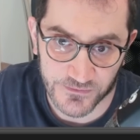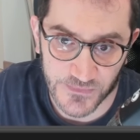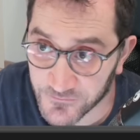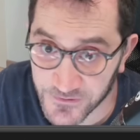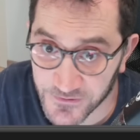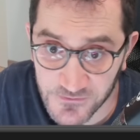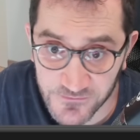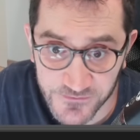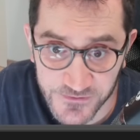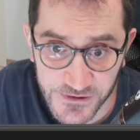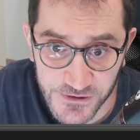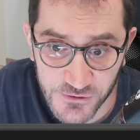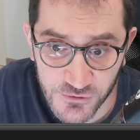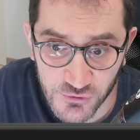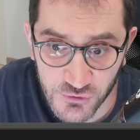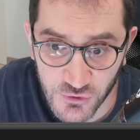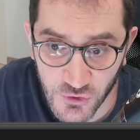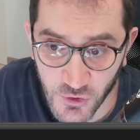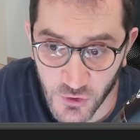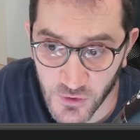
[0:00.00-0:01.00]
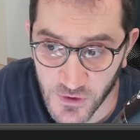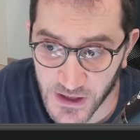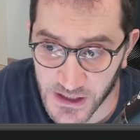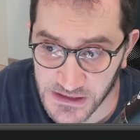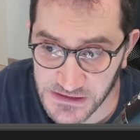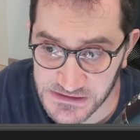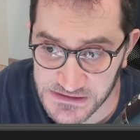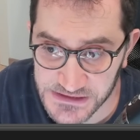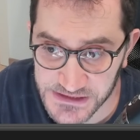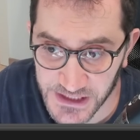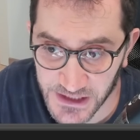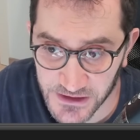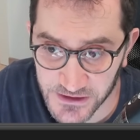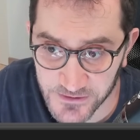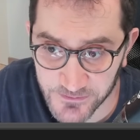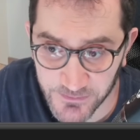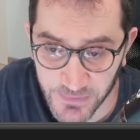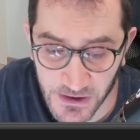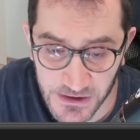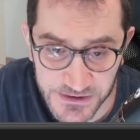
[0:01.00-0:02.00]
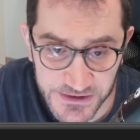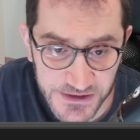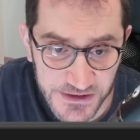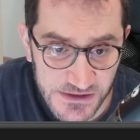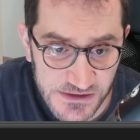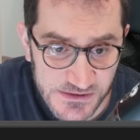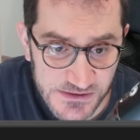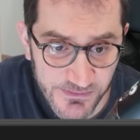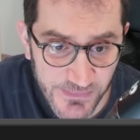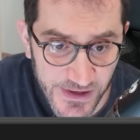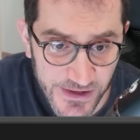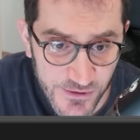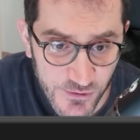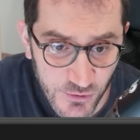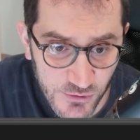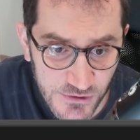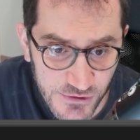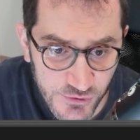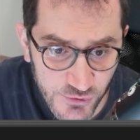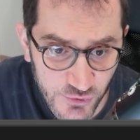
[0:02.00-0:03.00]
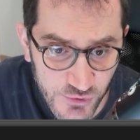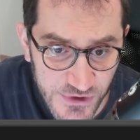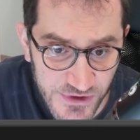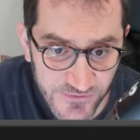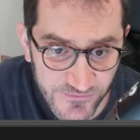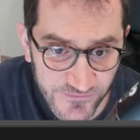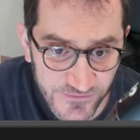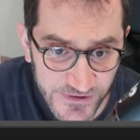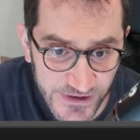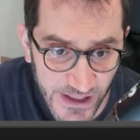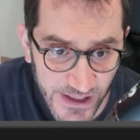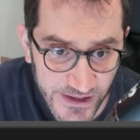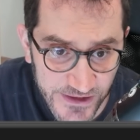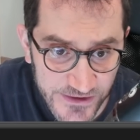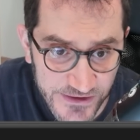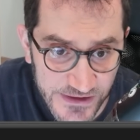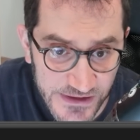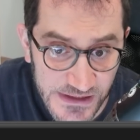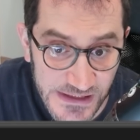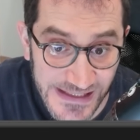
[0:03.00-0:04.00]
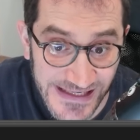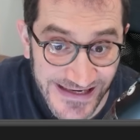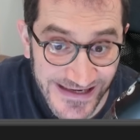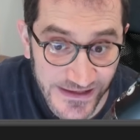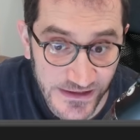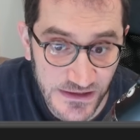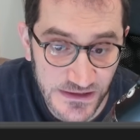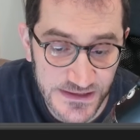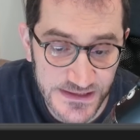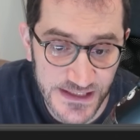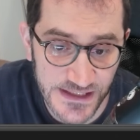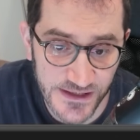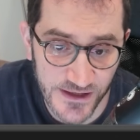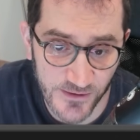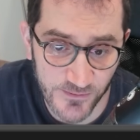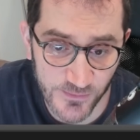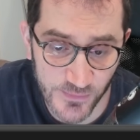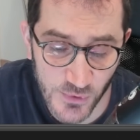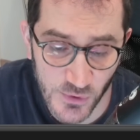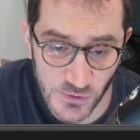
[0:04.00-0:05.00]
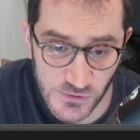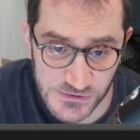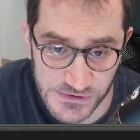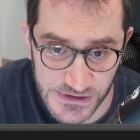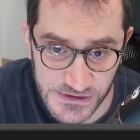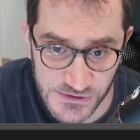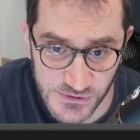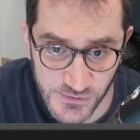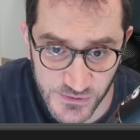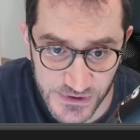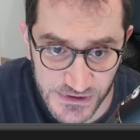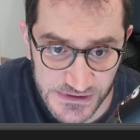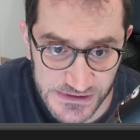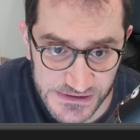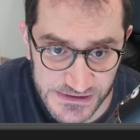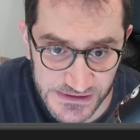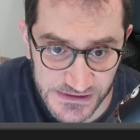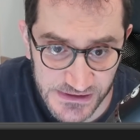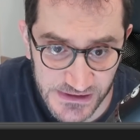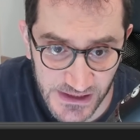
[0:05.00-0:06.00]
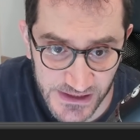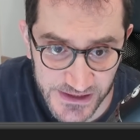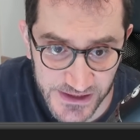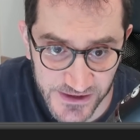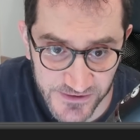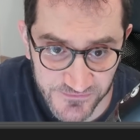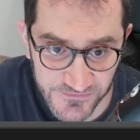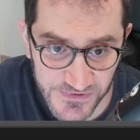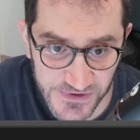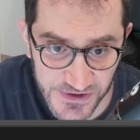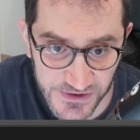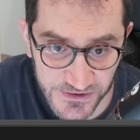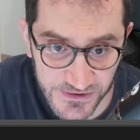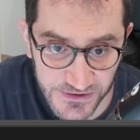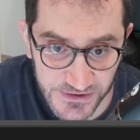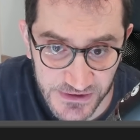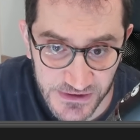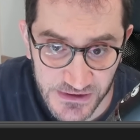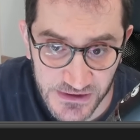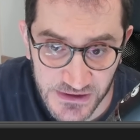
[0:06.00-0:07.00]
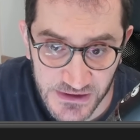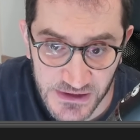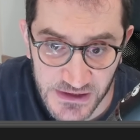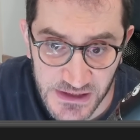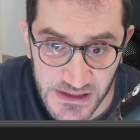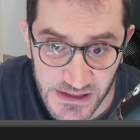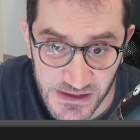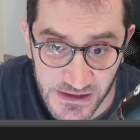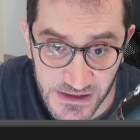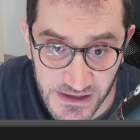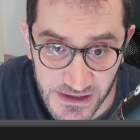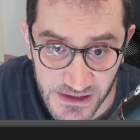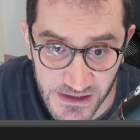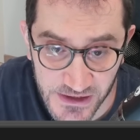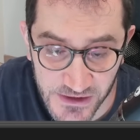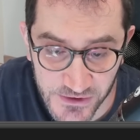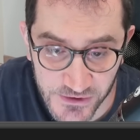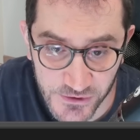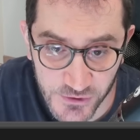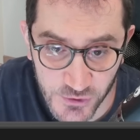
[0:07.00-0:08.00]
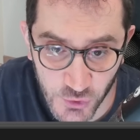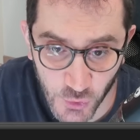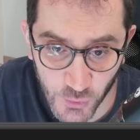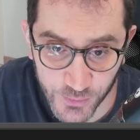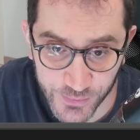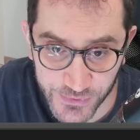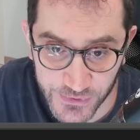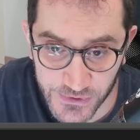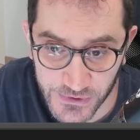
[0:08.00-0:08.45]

Feel free to go and scale the particles manually to give variety in the setup pose. As you can see, I have here in the group,